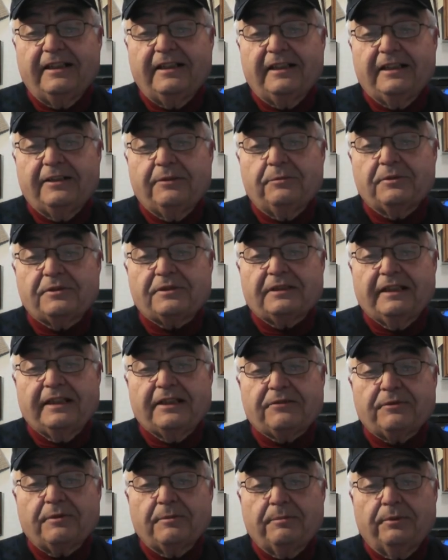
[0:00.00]
It was
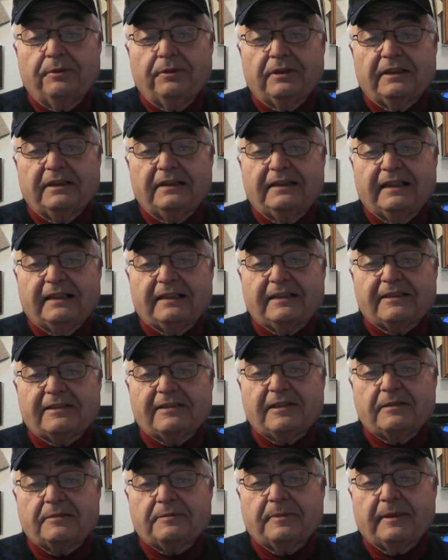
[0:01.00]
last reported that the
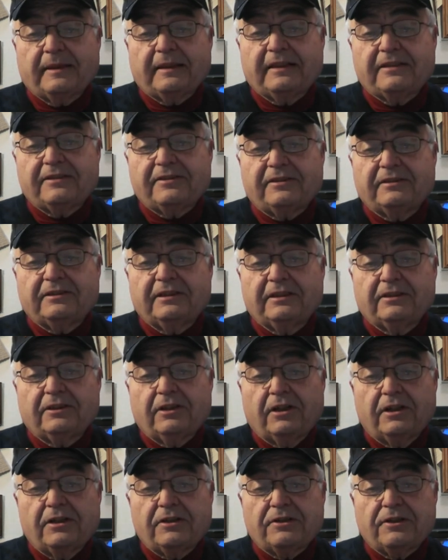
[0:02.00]
suspect is still at
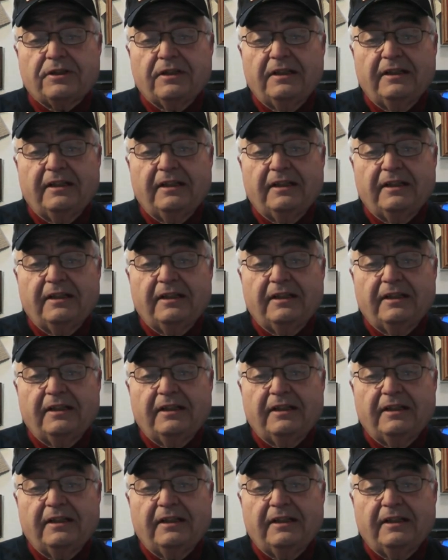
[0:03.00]
large,